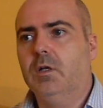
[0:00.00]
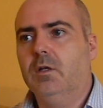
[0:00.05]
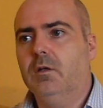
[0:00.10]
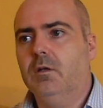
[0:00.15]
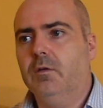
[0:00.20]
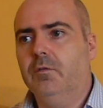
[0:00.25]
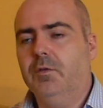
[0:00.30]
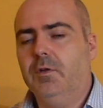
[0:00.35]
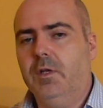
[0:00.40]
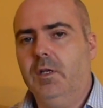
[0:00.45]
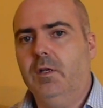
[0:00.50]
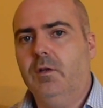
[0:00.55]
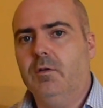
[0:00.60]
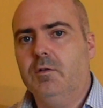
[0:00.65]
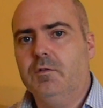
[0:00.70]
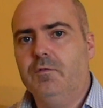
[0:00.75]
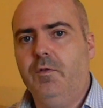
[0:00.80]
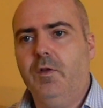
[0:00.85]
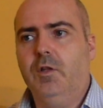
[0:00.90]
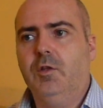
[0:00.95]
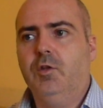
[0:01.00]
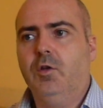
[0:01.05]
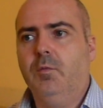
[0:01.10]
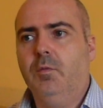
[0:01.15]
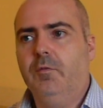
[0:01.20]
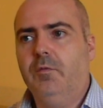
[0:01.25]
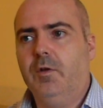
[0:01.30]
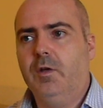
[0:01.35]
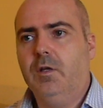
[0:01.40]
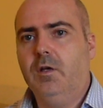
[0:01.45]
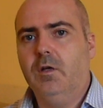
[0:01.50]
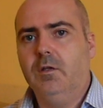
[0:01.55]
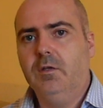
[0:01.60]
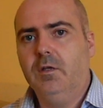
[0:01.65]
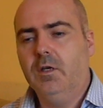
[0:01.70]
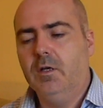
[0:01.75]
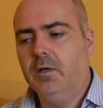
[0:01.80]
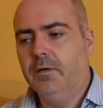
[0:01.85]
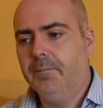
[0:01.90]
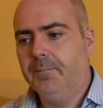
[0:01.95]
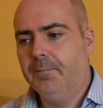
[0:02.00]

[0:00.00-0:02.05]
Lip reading: of the greenhouse fell on top of her, cutting her.